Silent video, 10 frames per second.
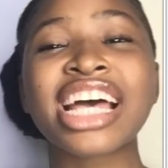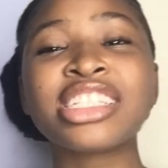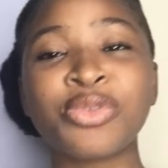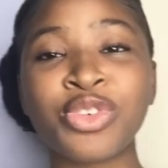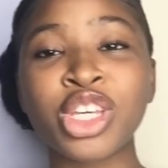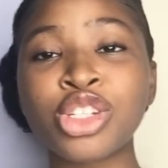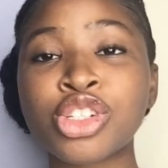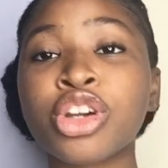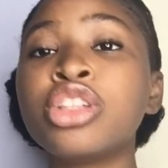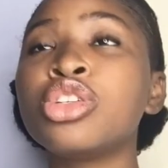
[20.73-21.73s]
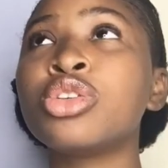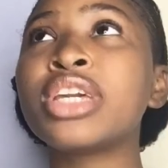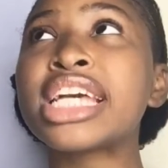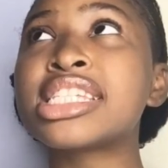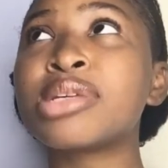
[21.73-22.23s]
deviation you know
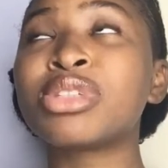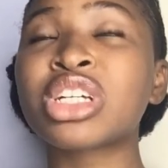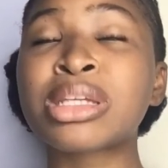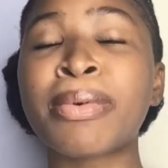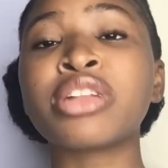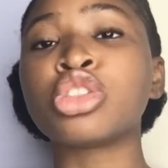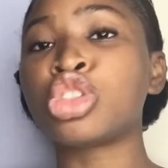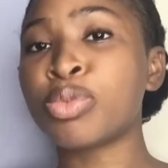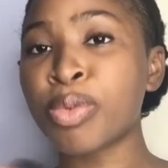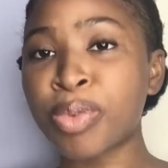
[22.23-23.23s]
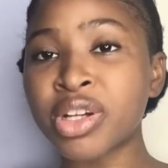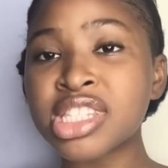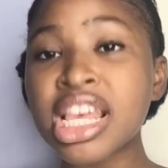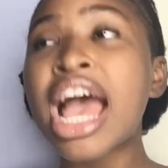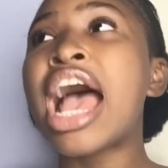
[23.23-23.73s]
yesterday we talked about the tropopause
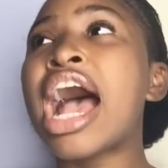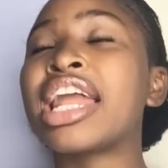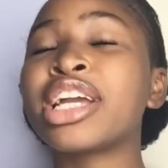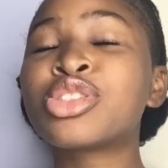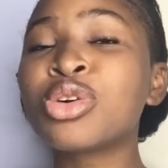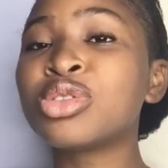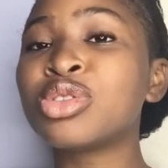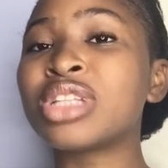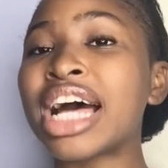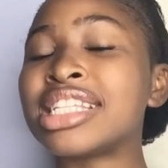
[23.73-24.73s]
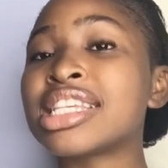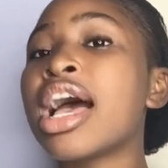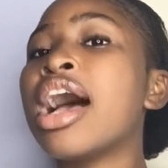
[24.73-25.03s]
and i told you that